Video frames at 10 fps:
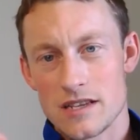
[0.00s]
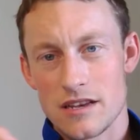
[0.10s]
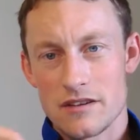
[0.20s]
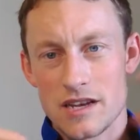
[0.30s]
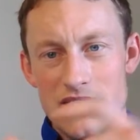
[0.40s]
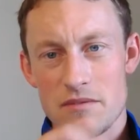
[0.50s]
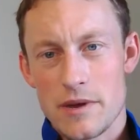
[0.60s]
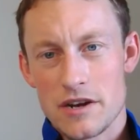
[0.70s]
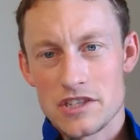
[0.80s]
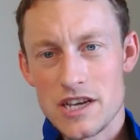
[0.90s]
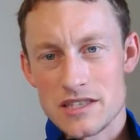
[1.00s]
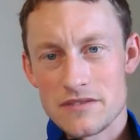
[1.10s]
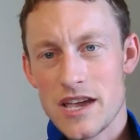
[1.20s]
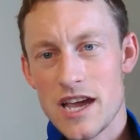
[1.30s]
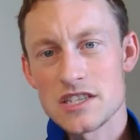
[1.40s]
and you're going to have a better chance
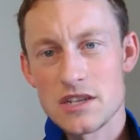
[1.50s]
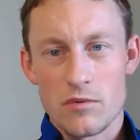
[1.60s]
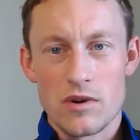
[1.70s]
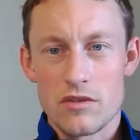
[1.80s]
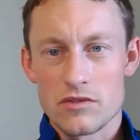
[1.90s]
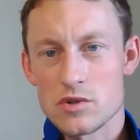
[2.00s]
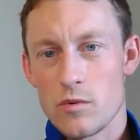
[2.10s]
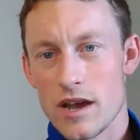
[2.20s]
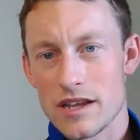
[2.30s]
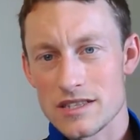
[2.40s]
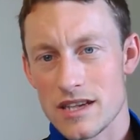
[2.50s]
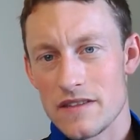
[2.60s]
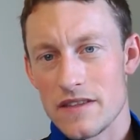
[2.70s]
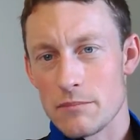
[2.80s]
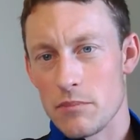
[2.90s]
of catching one of those twines
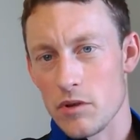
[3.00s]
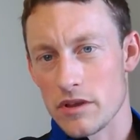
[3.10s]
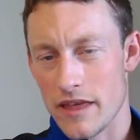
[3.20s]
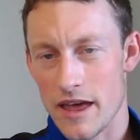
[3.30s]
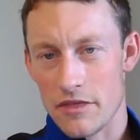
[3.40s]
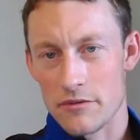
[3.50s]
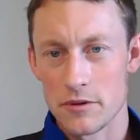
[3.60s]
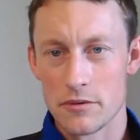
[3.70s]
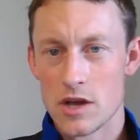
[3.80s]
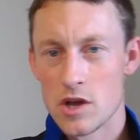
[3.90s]
and then pulling that through,